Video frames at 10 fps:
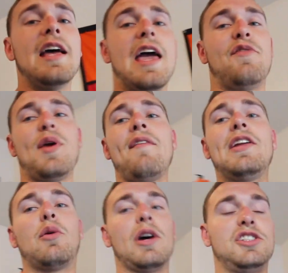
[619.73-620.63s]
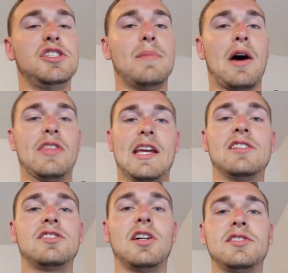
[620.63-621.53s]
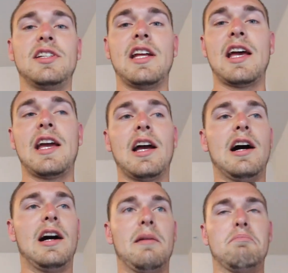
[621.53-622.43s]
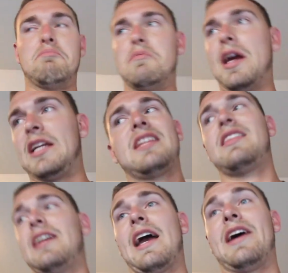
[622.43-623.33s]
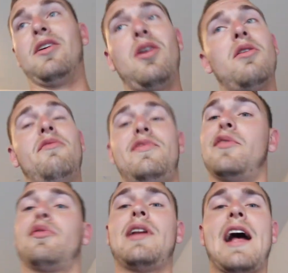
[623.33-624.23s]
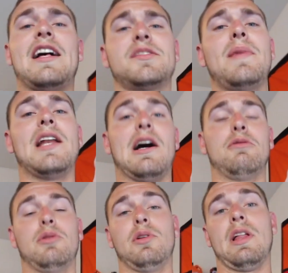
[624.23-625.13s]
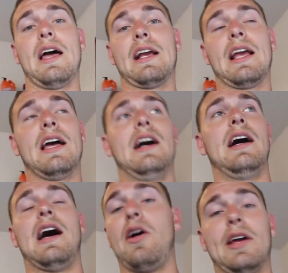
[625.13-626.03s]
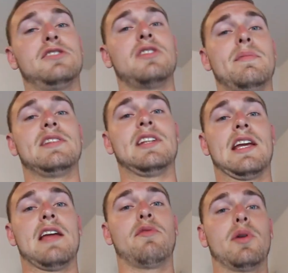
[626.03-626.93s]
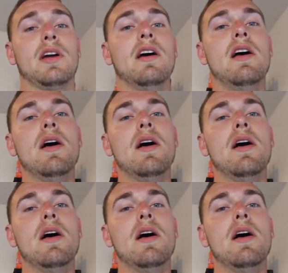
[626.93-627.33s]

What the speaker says: If you have any questions about the installs today, anything at all, feel free to ask me and I'll answer the best I can for you.